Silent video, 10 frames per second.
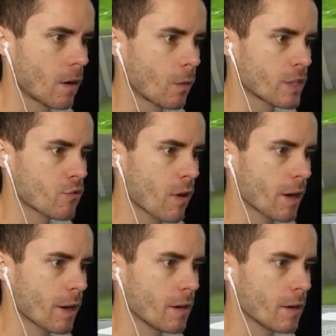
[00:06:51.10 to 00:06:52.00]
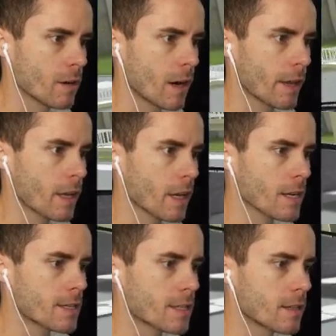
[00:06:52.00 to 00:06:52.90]
Oh, he's running. I think it
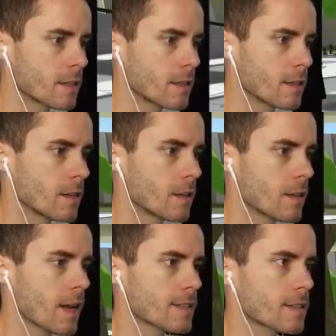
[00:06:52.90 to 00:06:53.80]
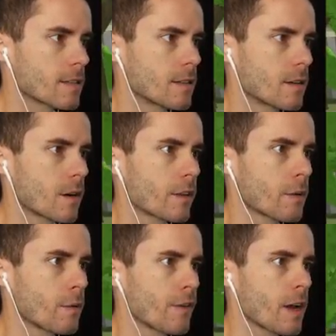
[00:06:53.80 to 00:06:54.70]
is. Yes. I
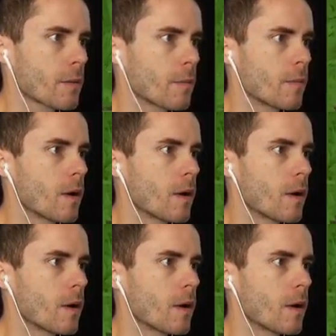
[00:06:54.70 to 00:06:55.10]
think we found him.